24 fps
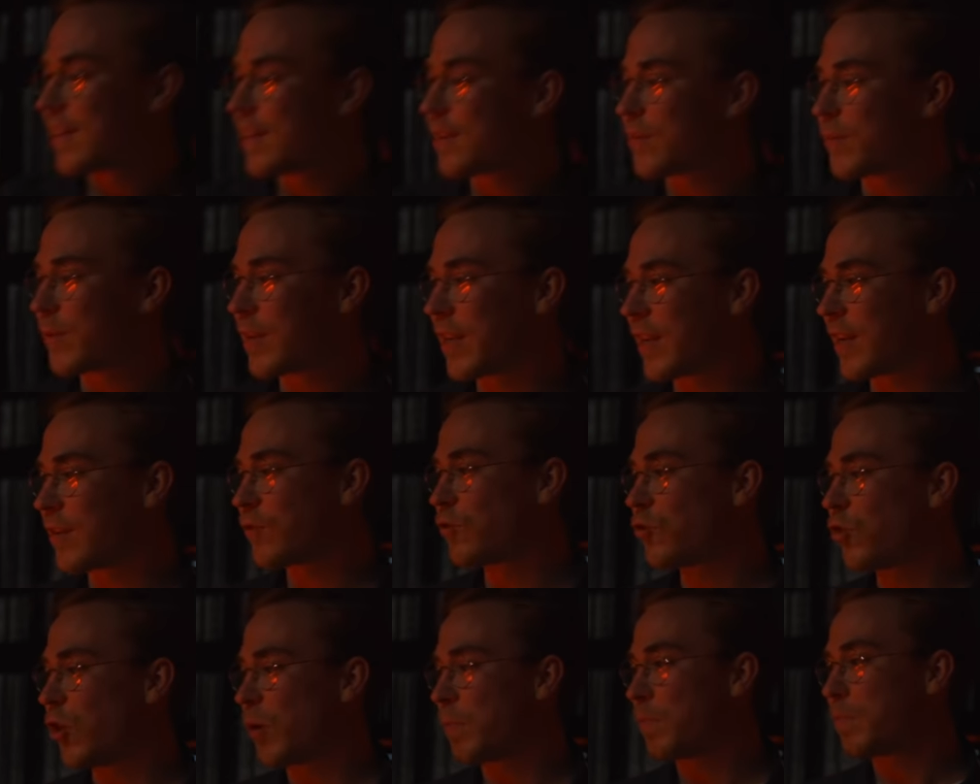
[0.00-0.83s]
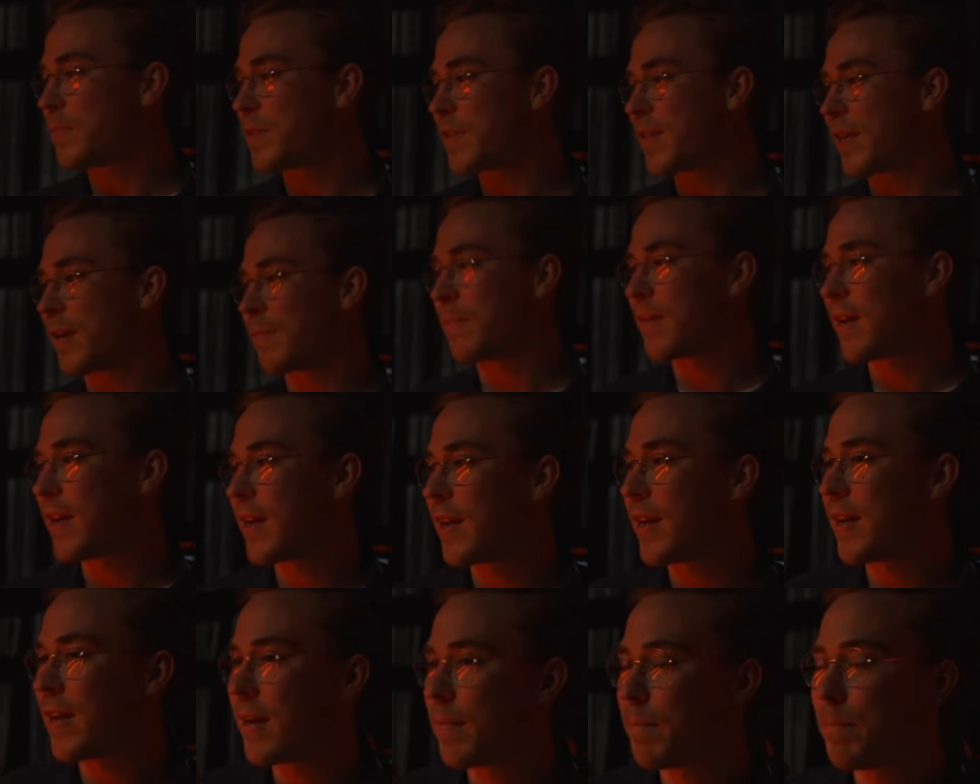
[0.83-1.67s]
So we're gonna drop some
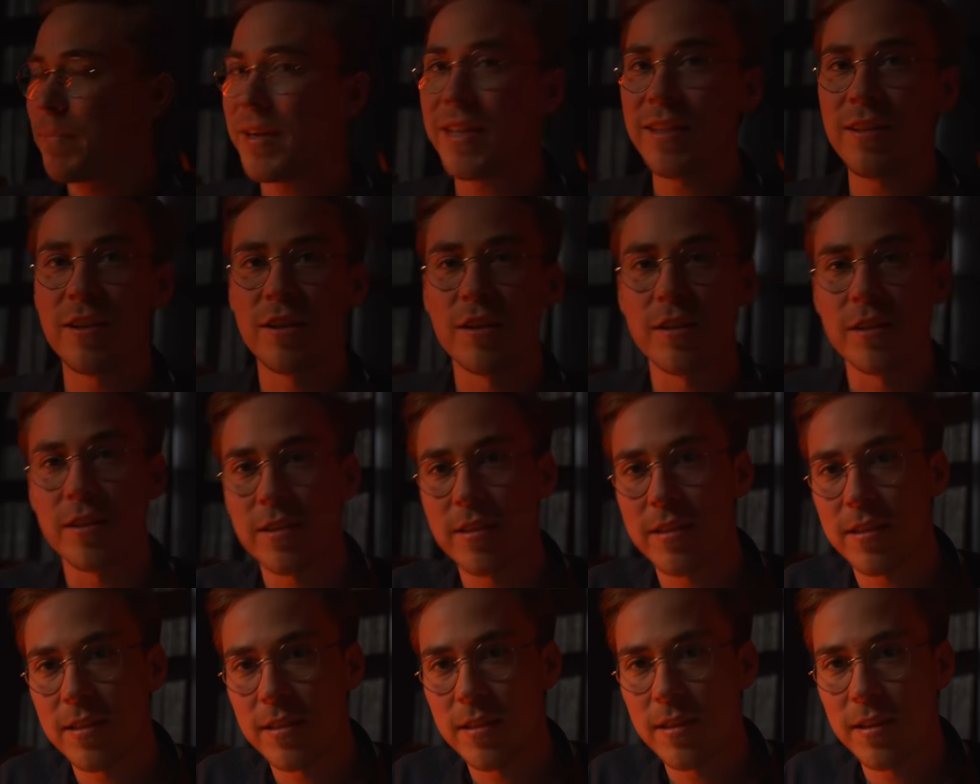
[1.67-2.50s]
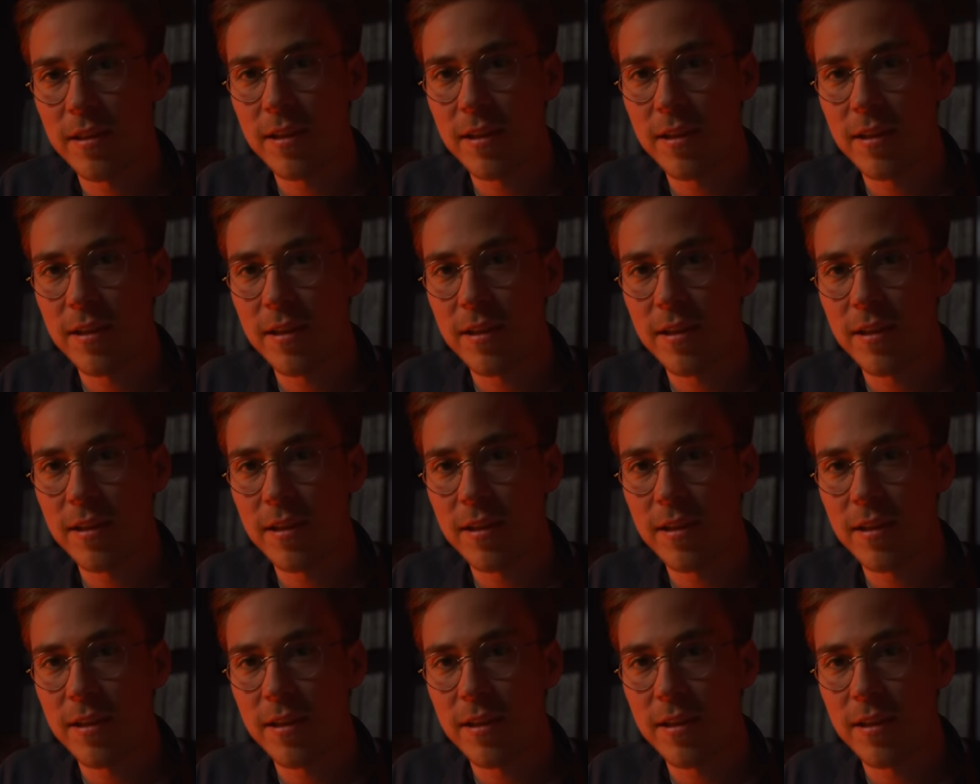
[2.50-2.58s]
uh, bitters